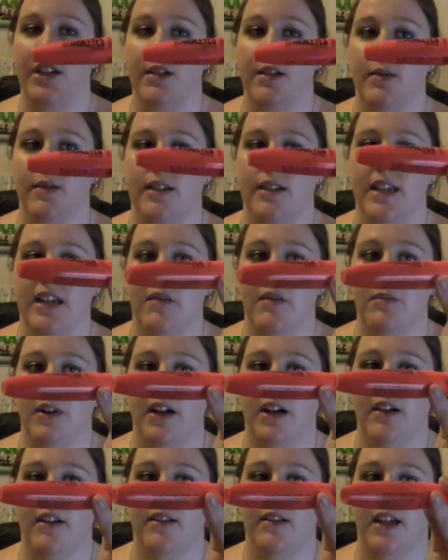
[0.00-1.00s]
This was
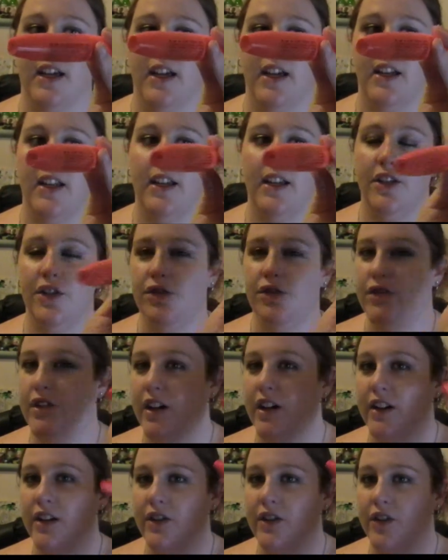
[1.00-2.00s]
$10, like an
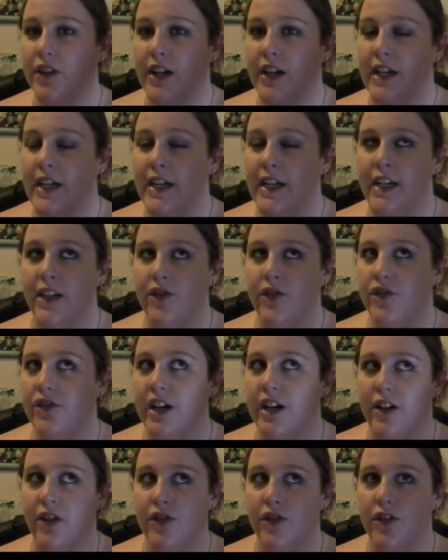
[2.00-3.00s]

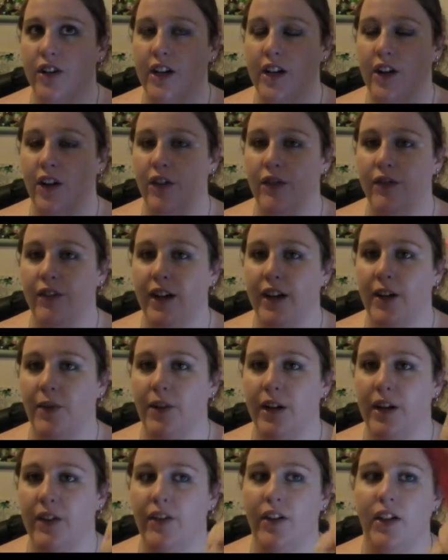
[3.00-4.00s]
introductory offer,
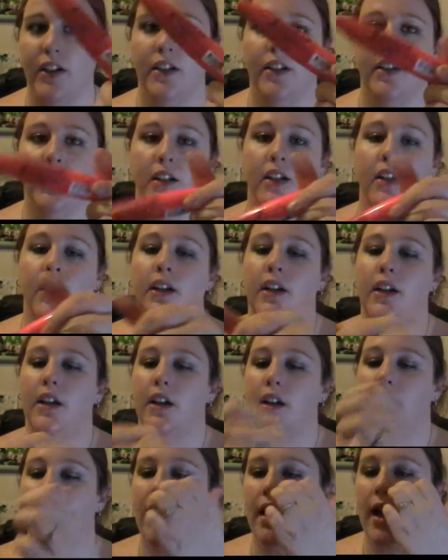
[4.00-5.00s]
whatever.
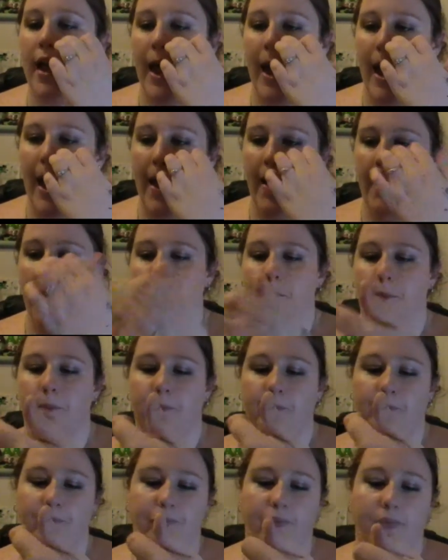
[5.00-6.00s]

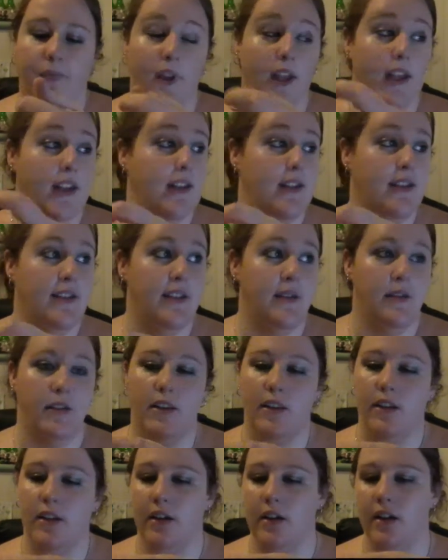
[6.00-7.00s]
And this is
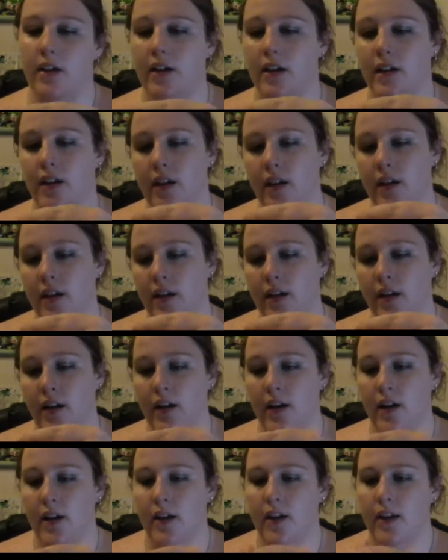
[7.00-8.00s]
in
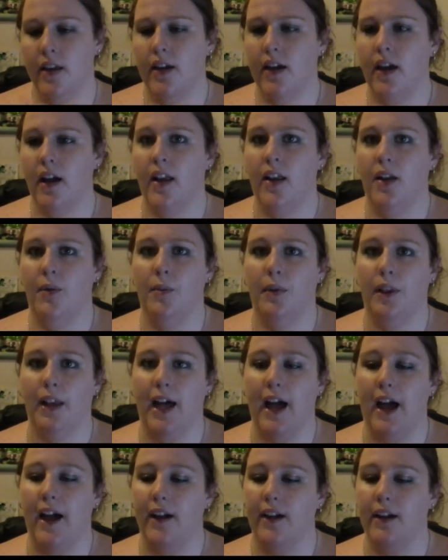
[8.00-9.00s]
the colour
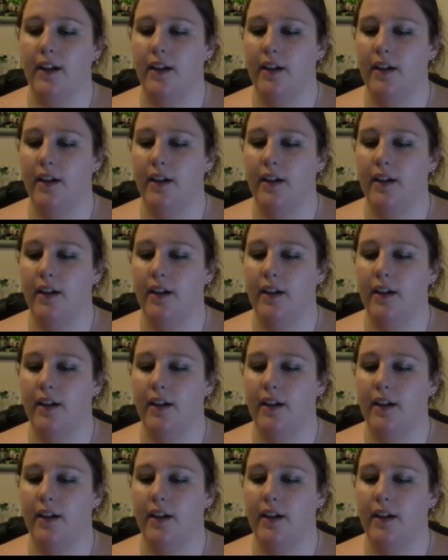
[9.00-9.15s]
black.